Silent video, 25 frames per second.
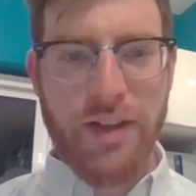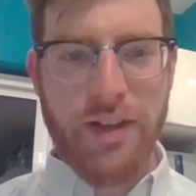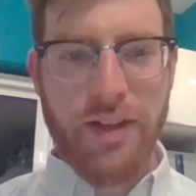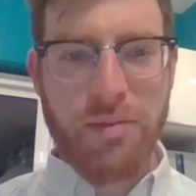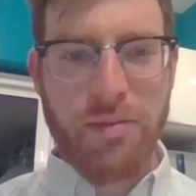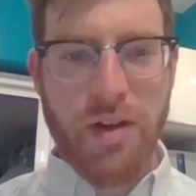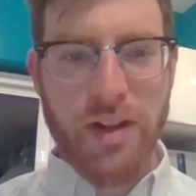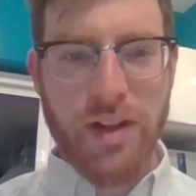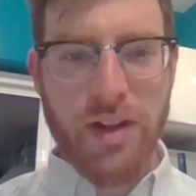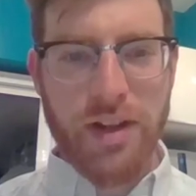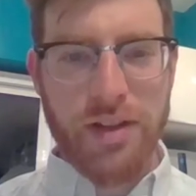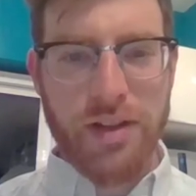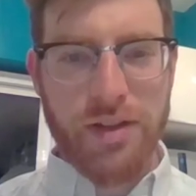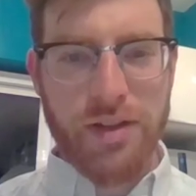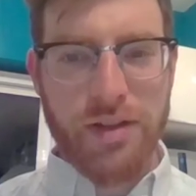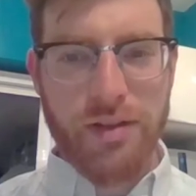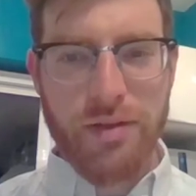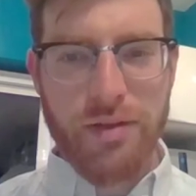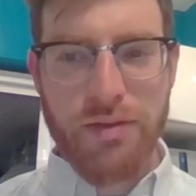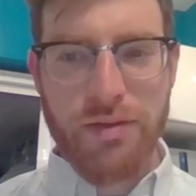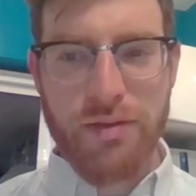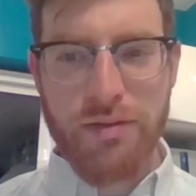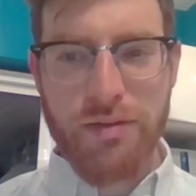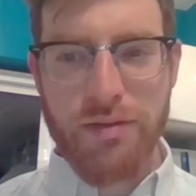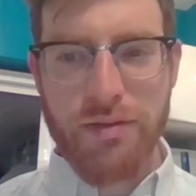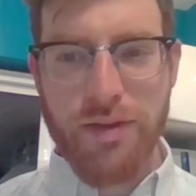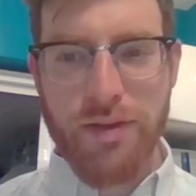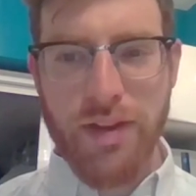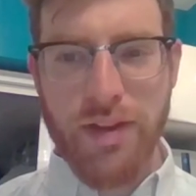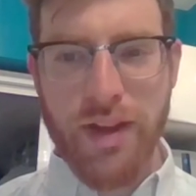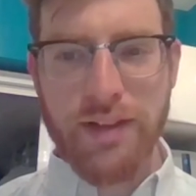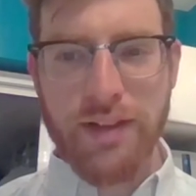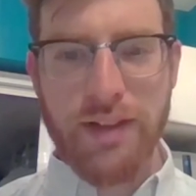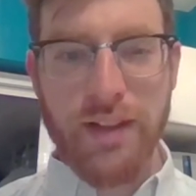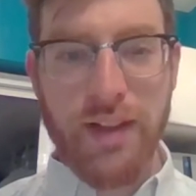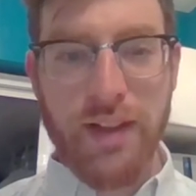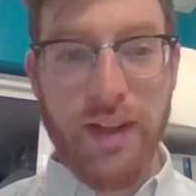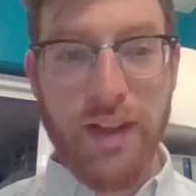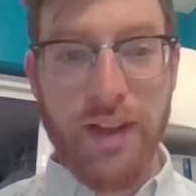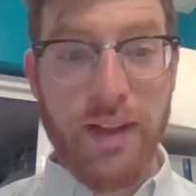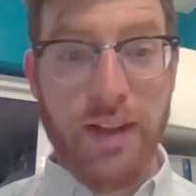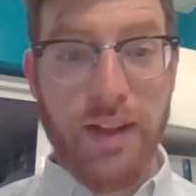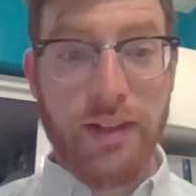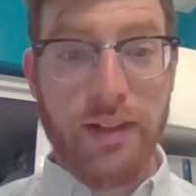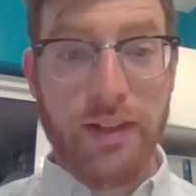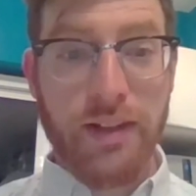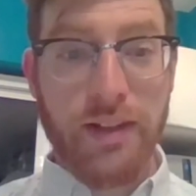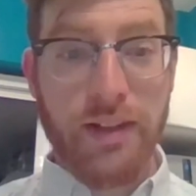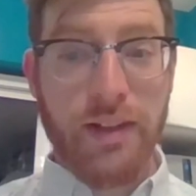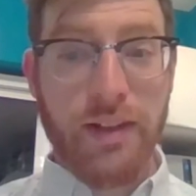evening, Barnet Shul. This
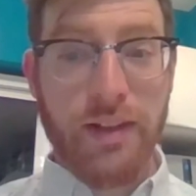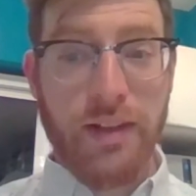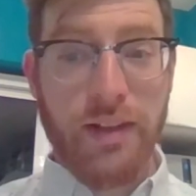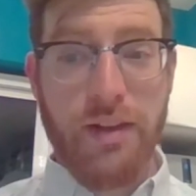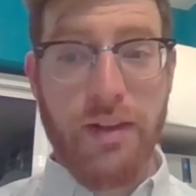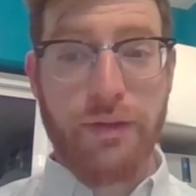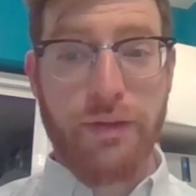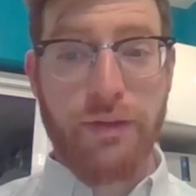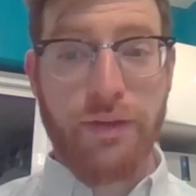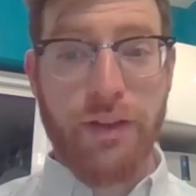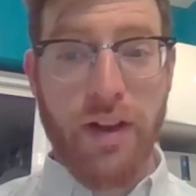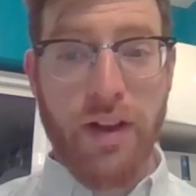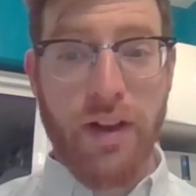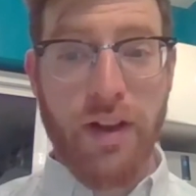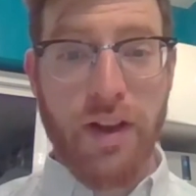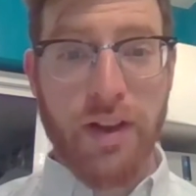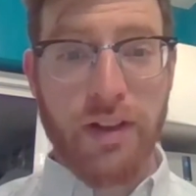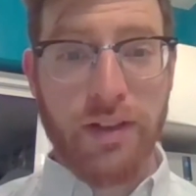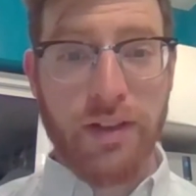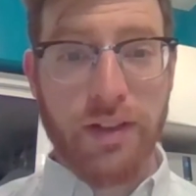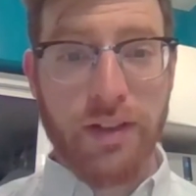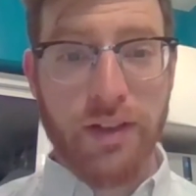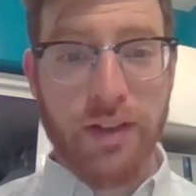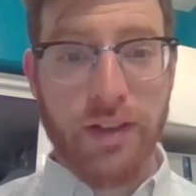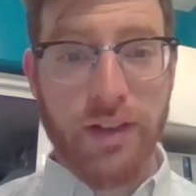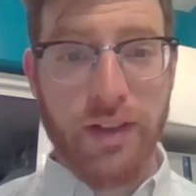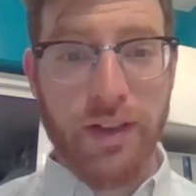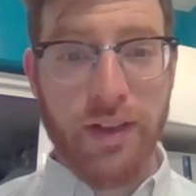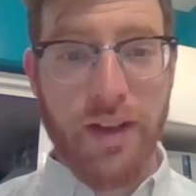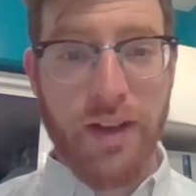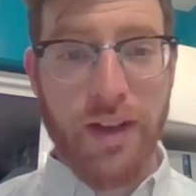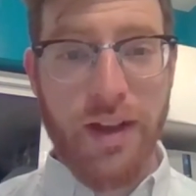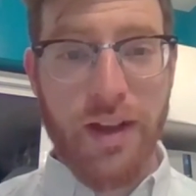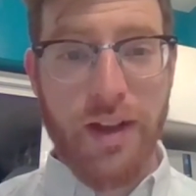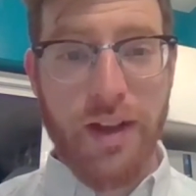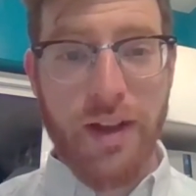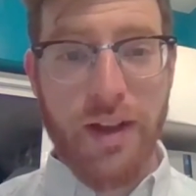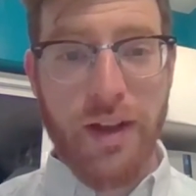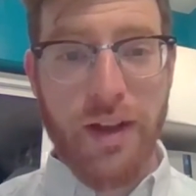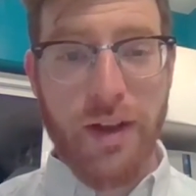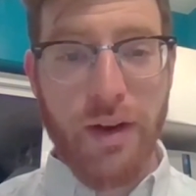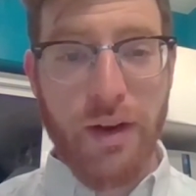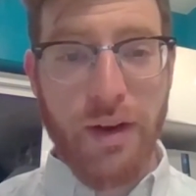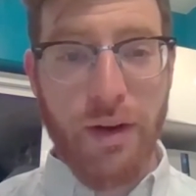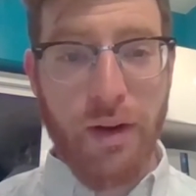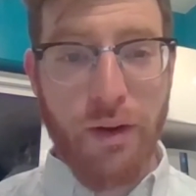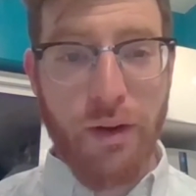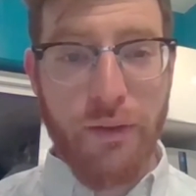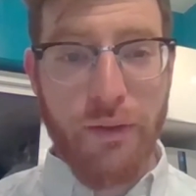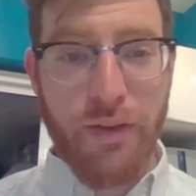is the first
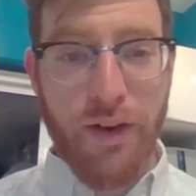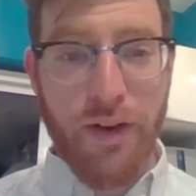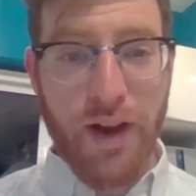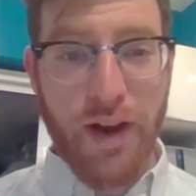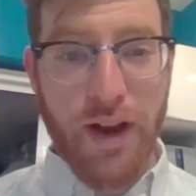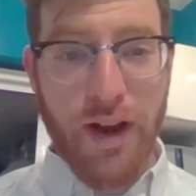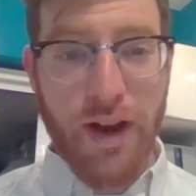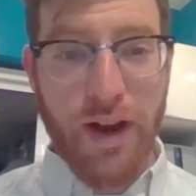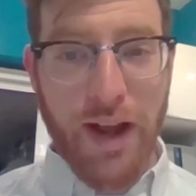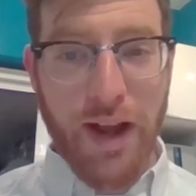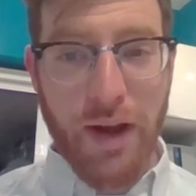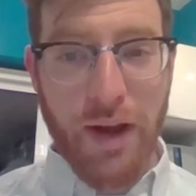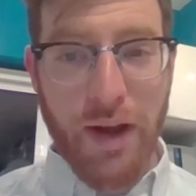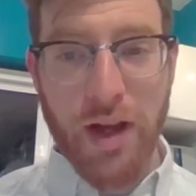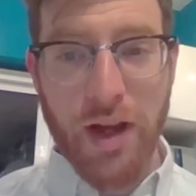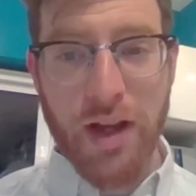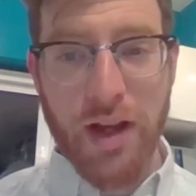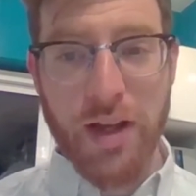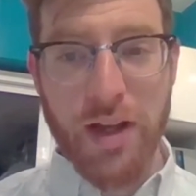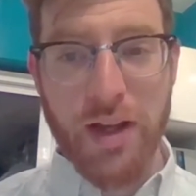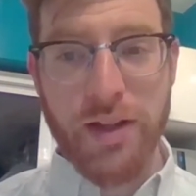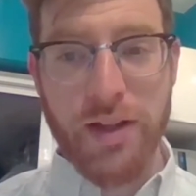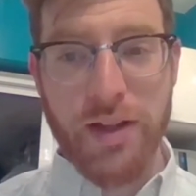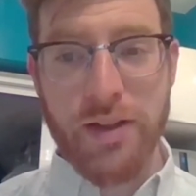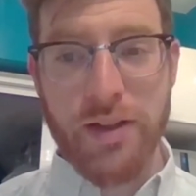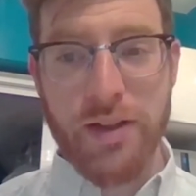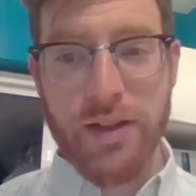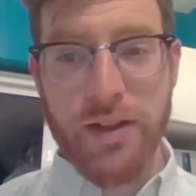of our